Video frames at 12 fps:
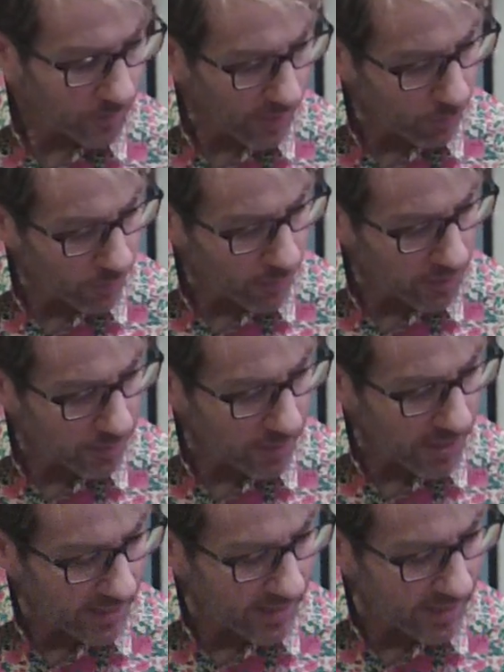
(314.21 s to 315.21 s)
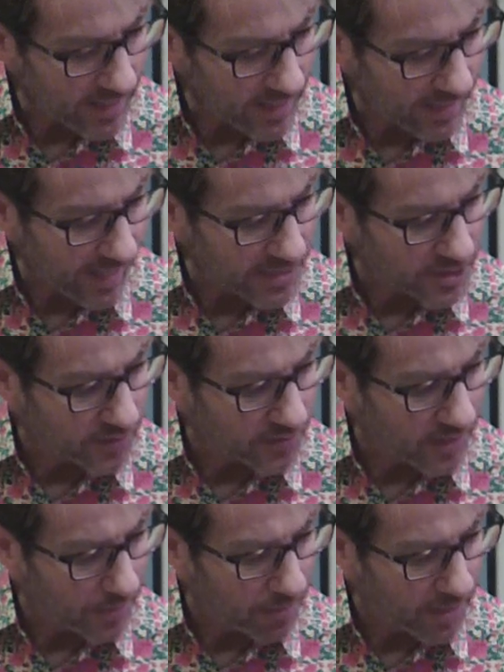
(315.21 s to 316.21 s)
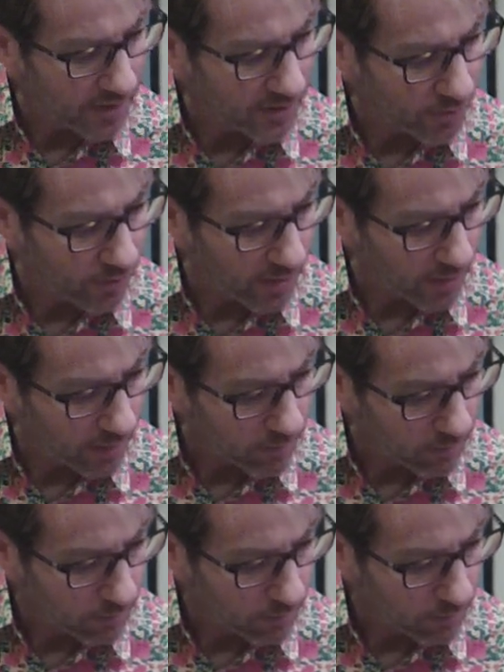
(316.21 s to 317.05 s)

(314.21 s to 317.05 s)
Then with his pinky, he catches the B string